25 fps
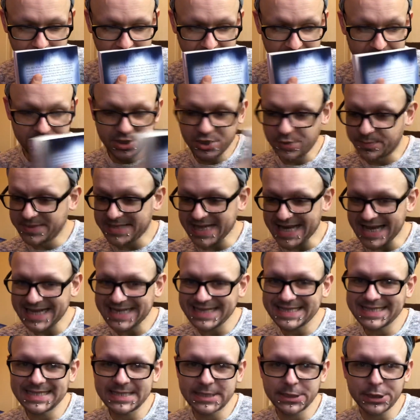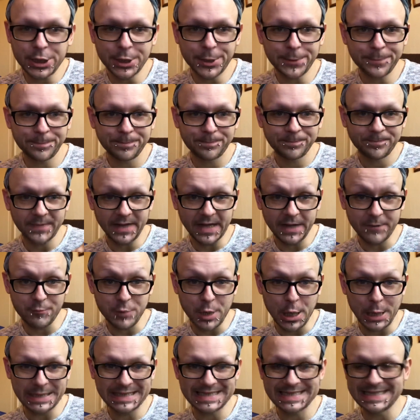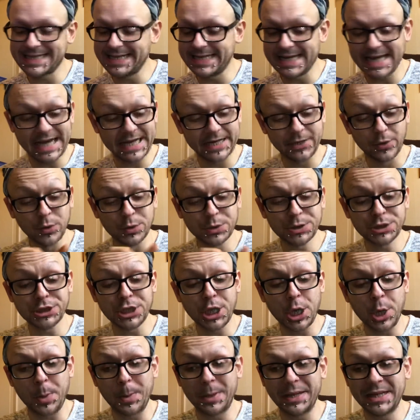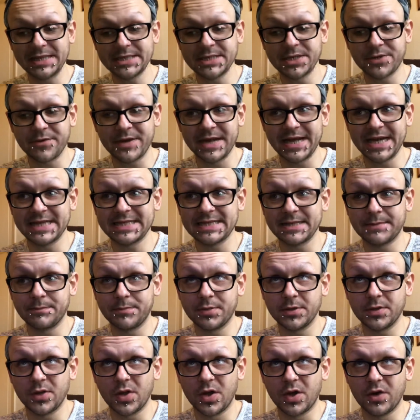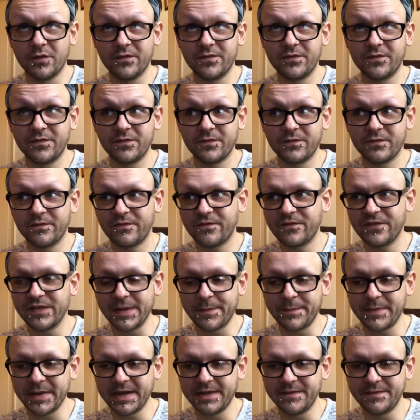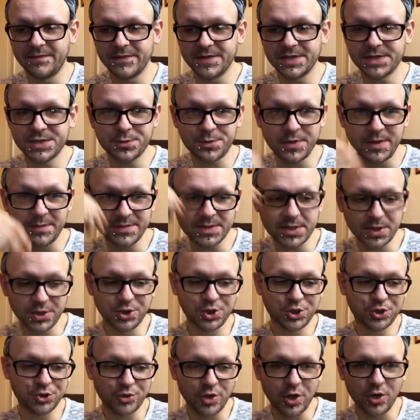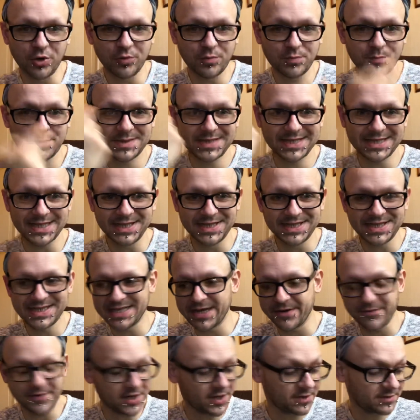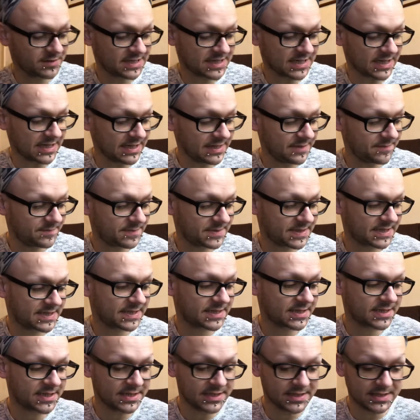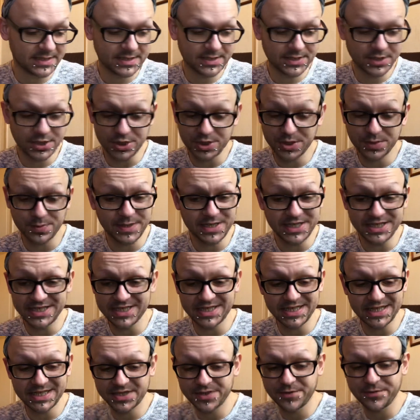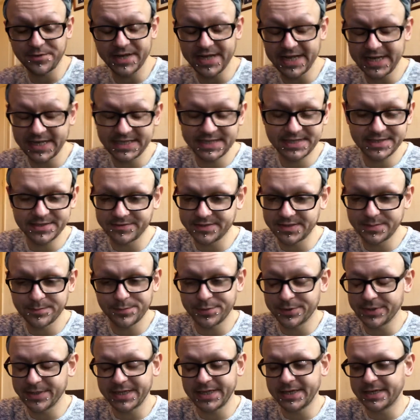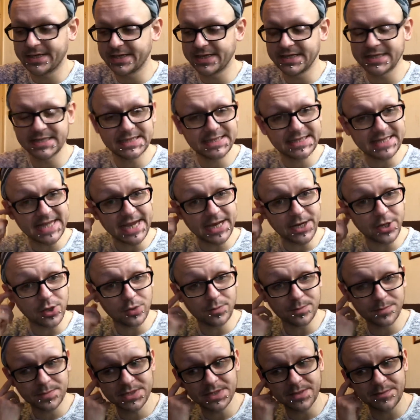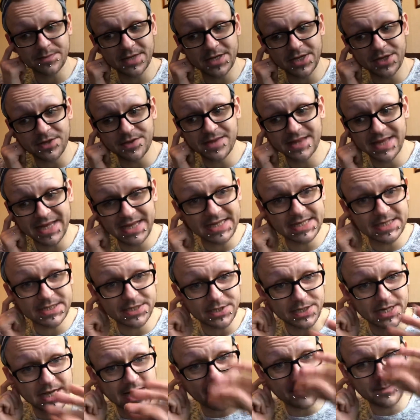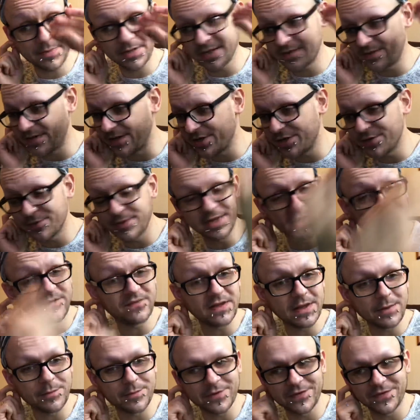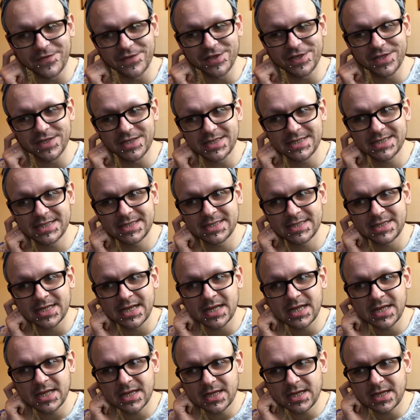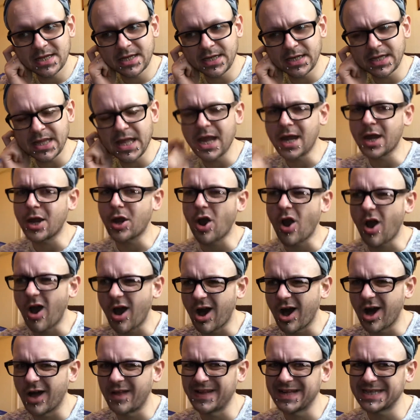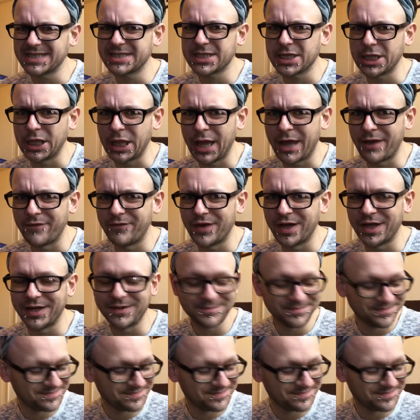subtext in writing, and also it's a great example of flipping the script on tropes and stereotypes, because Joss Whedon as creator is brilliant at setting up something you think is going to happen and then doing the flip reverse, and you're like, oh, that's clever.